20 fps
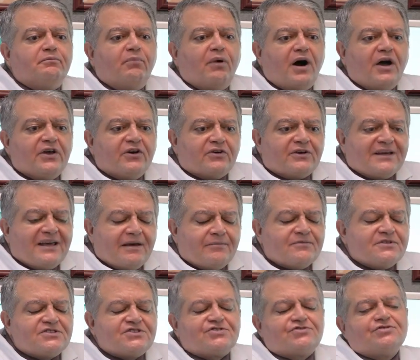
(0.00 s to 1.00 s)

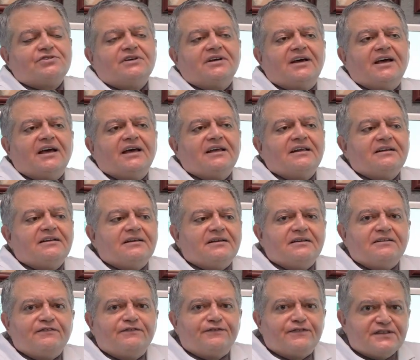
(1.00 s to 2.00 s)
biochemistry and
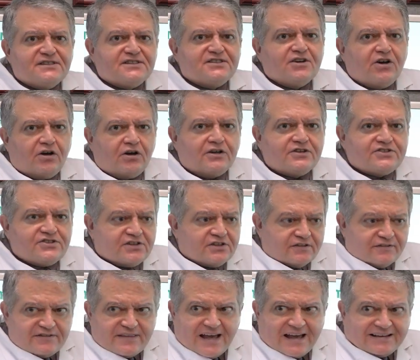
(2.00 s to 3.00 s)
physiology
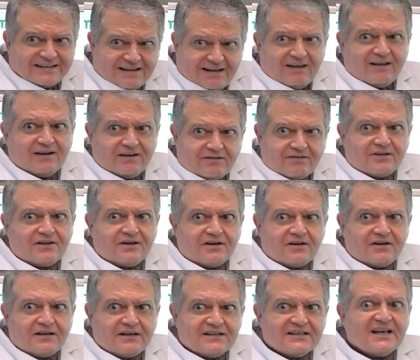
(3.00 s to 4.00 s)
of that
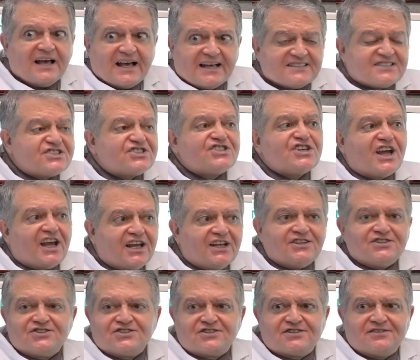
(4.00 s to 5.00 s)
area has
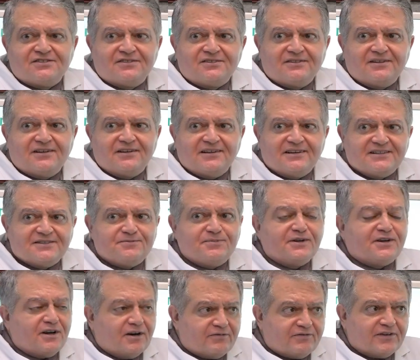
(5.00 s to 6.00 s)
changed. It's
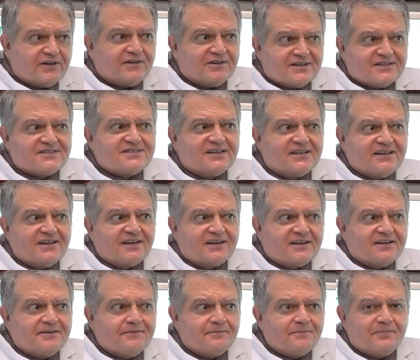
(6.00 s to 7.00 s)
become very acidic.
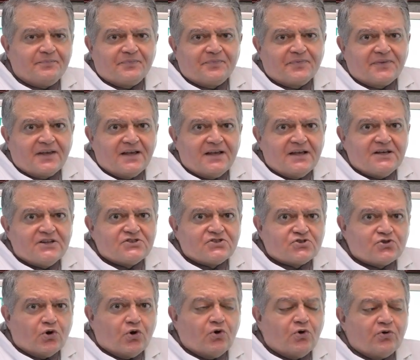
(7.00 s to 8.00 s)

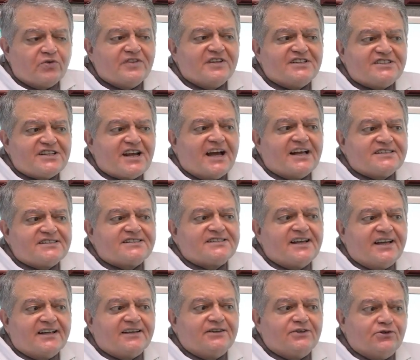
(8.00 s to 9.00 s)
So the chance
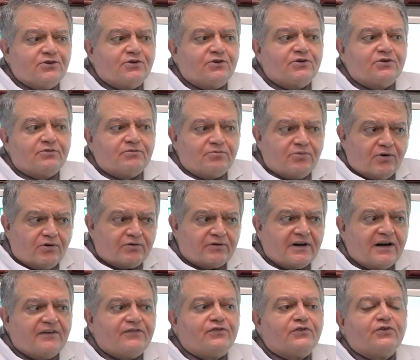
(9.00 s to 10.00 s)
that your bone
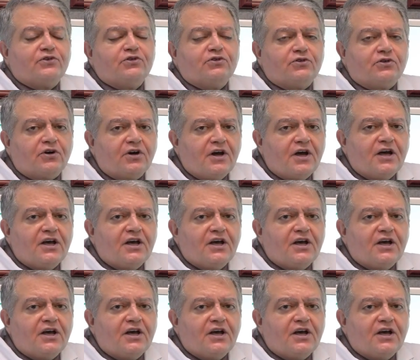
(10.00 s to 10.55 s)
graft or your